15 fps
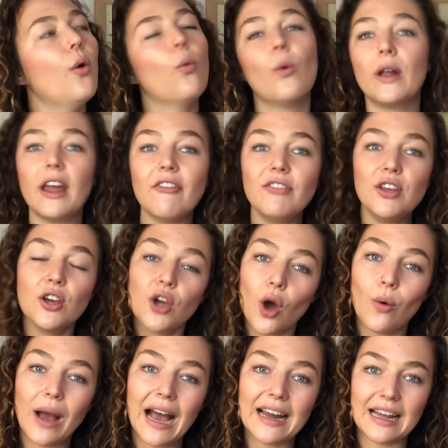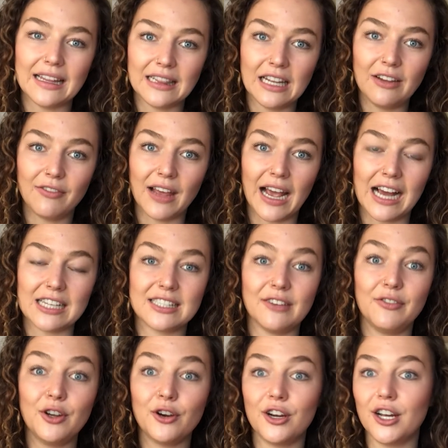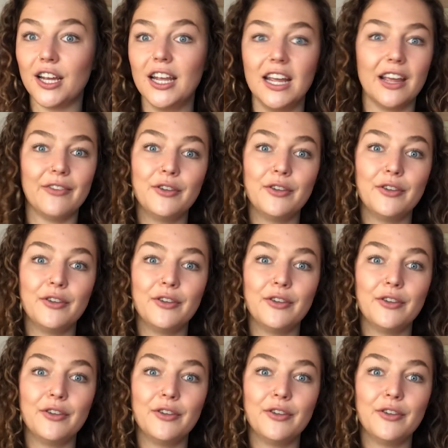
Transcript: whenever you go out and leave the house, if you're a